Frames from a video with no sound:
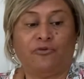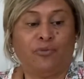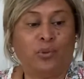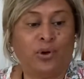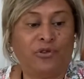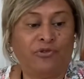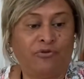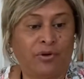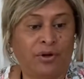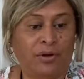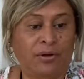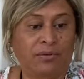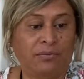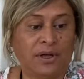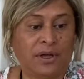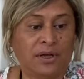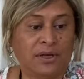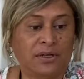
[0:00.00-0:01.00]
with
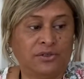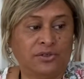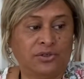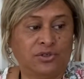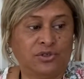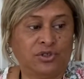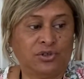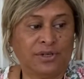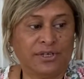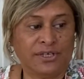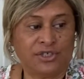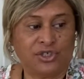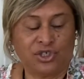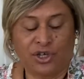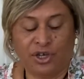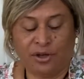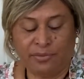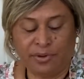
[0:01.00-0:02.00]
Juliet
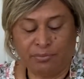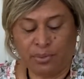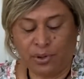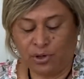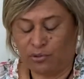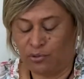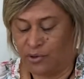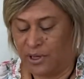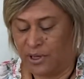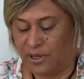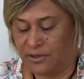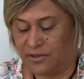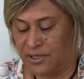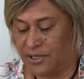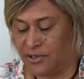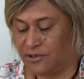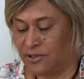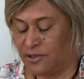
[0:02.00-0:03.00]
Sharman-Burke deck.